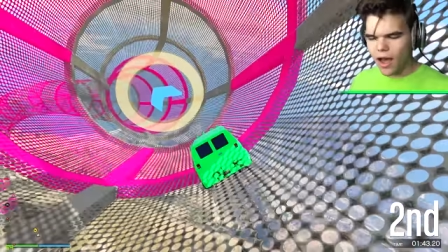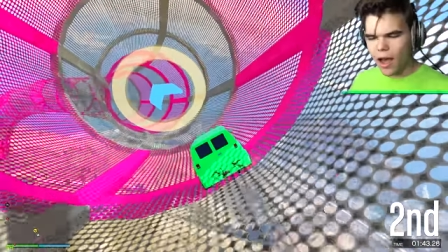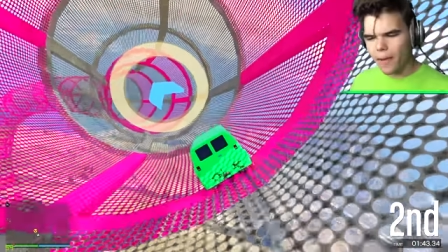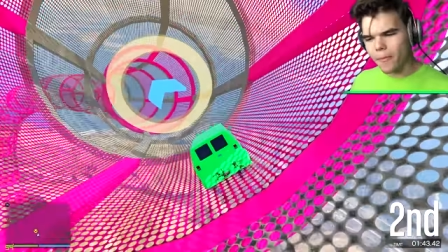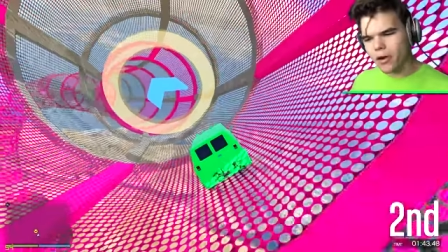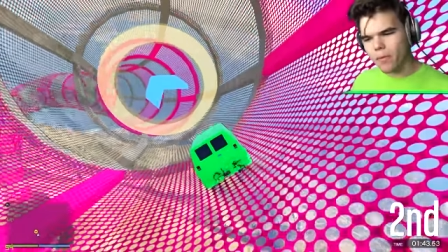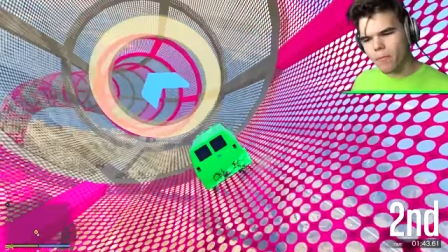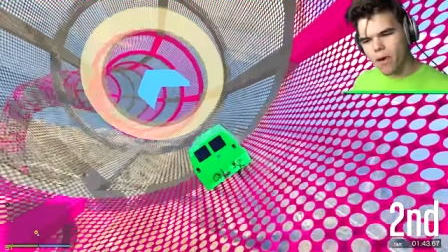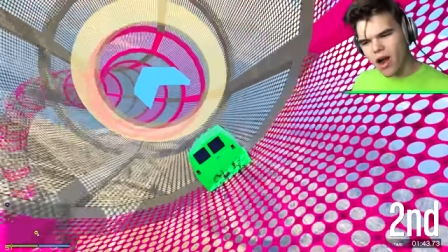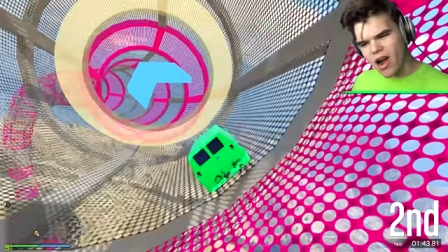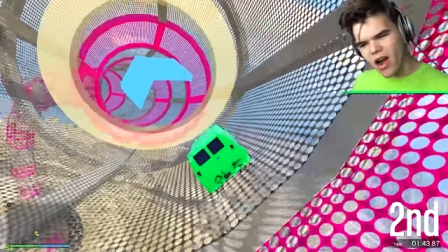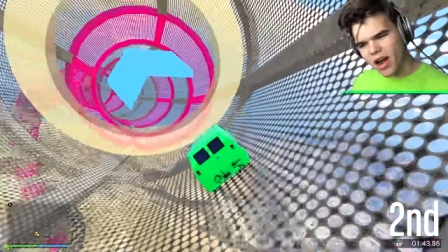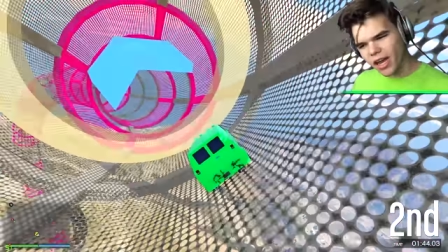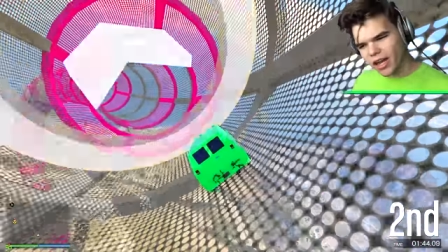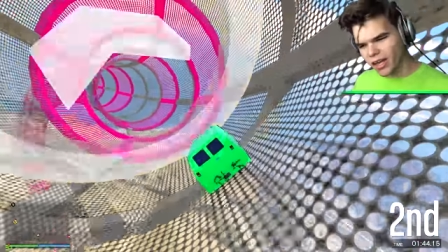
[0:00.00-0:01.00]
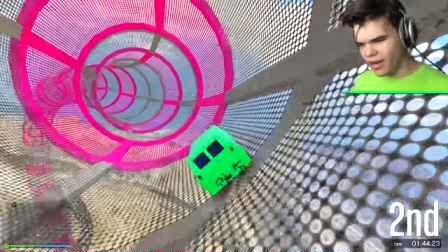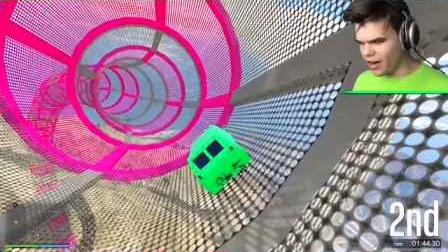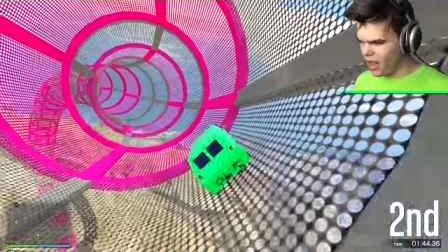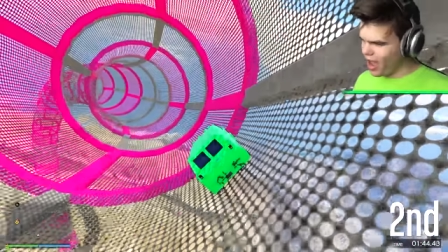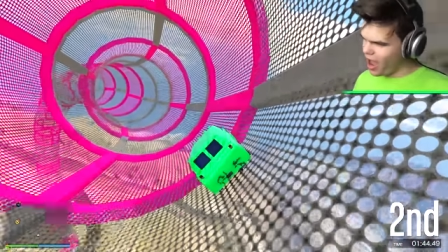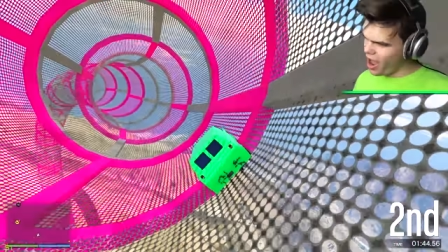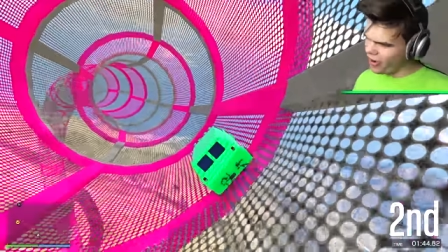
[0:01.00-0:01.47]
I'm an American
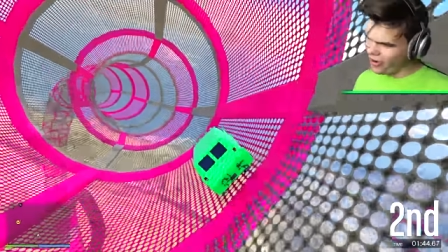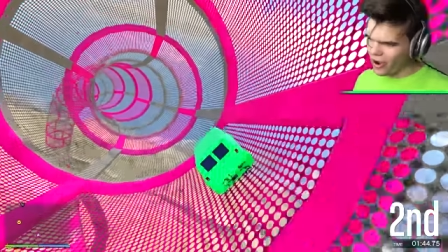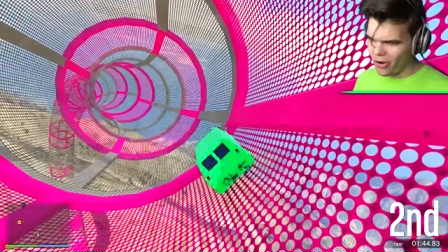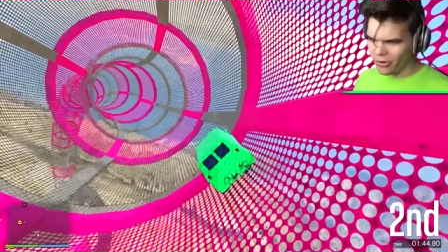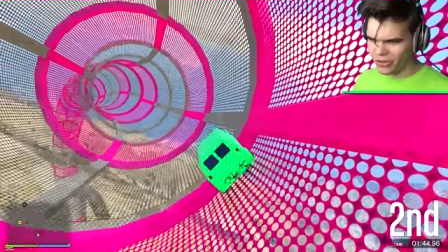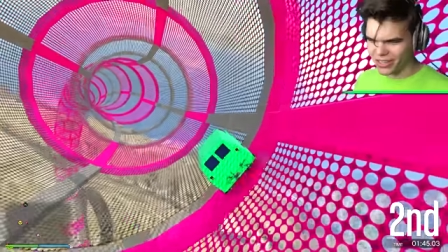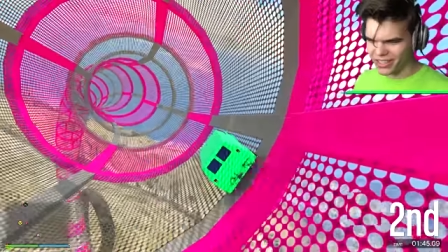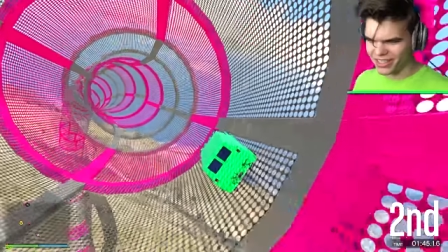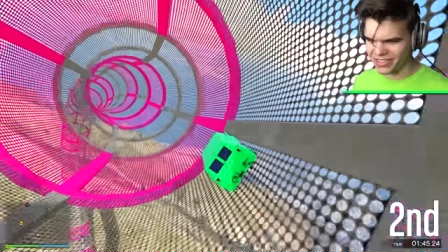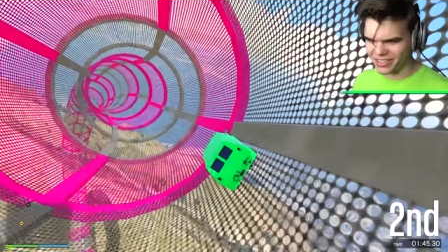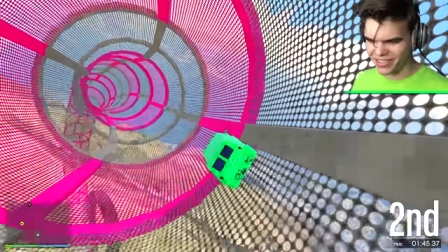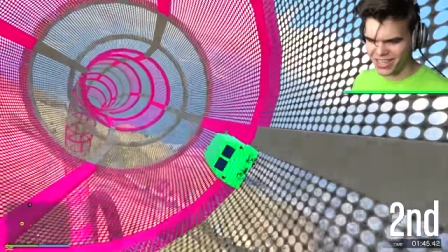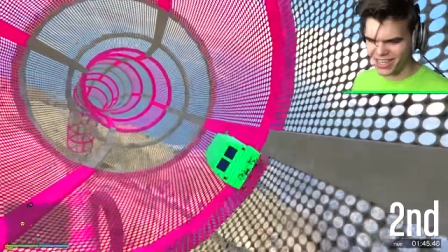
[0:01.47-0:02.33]
and I don't know these